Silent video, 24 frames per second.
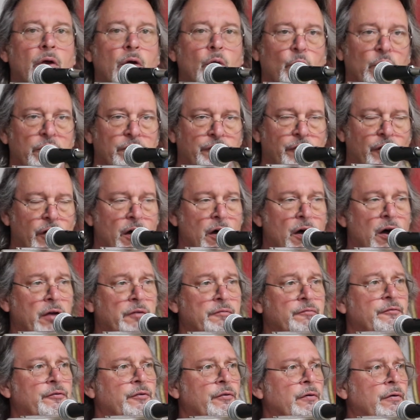We
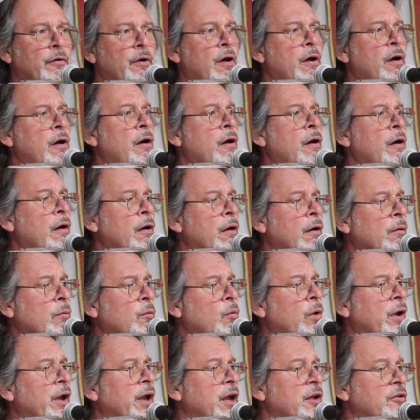fought for our
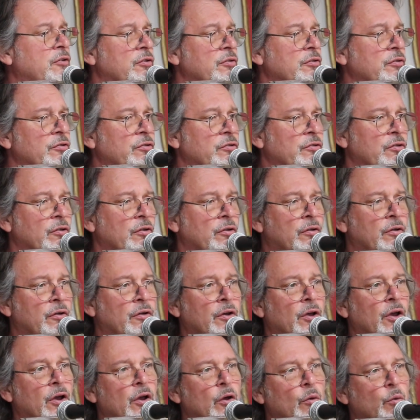wages,
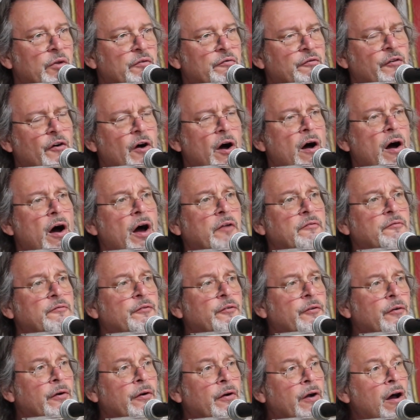we fought
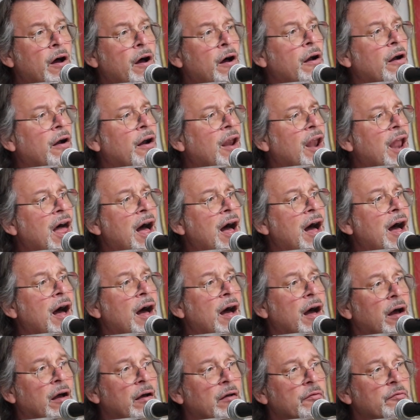for our
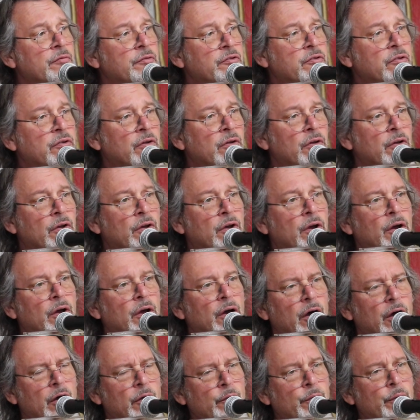lives,
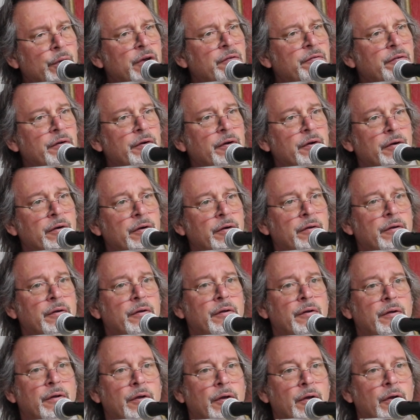a river
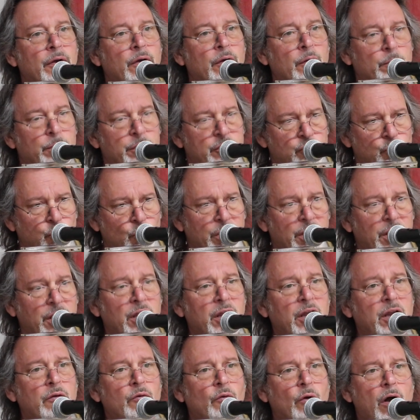
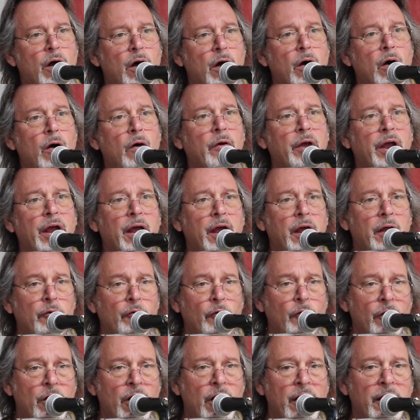between wrong
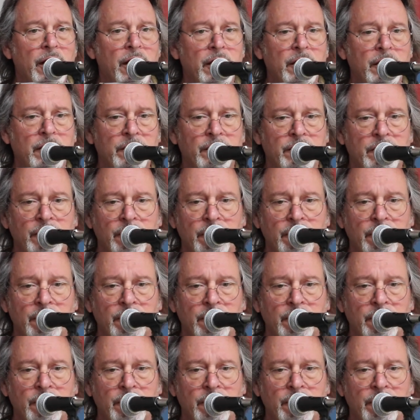and right.